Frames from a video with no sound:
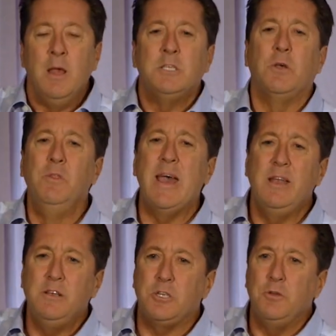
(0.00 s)
So
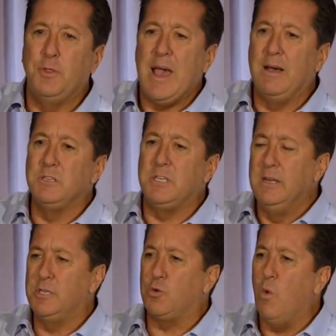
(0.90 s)
then in
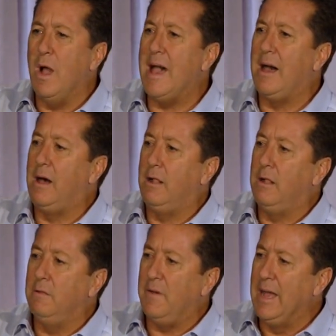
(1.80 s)

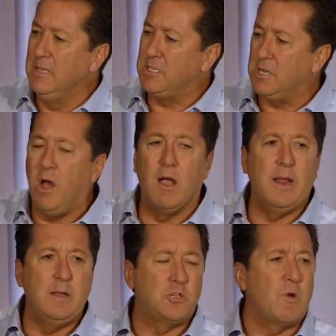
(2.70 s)
2012, I
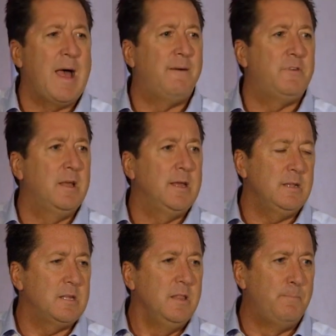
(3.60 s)
started traveling
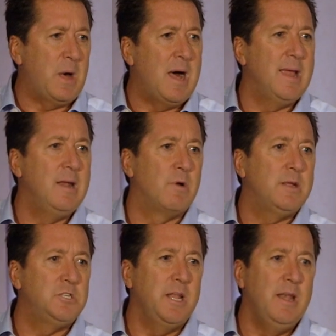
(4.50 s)
to the Pine
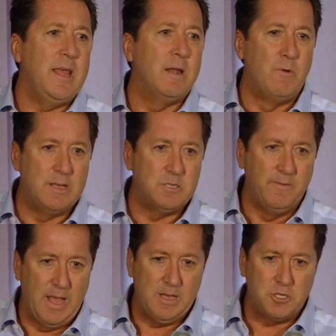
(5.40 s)
Ridge Indian
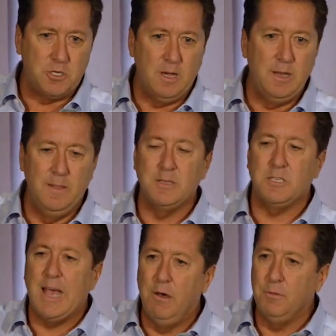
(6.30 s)
Reservation in the
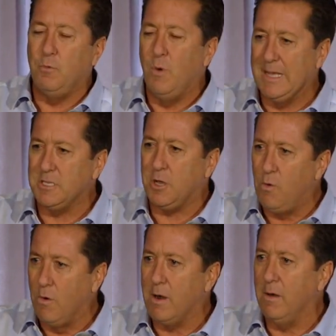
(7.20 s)
southwest
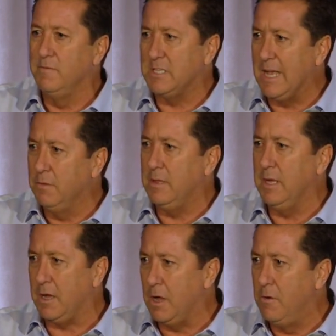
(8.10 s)
corner of South
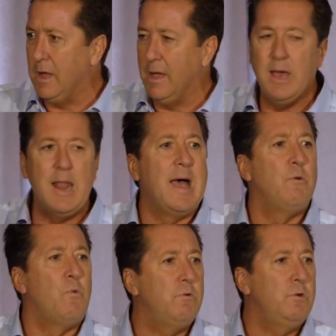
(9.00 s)
Dakota. And I
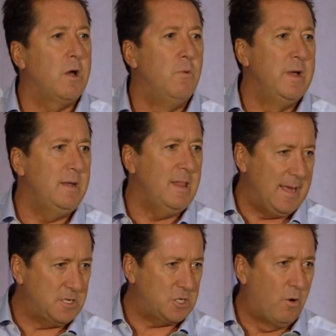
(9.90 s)
won't go into
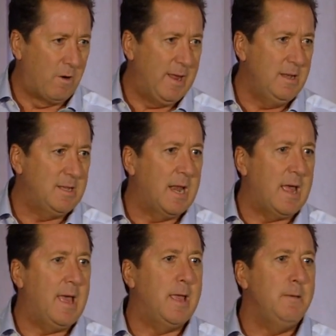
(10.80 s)
that story
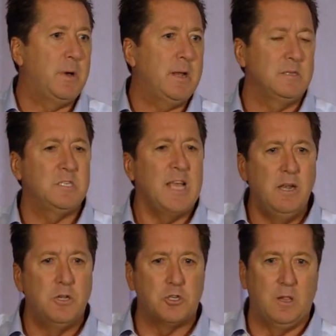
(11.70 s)
today, but
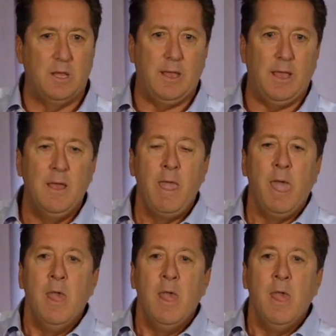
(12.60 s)
essentially,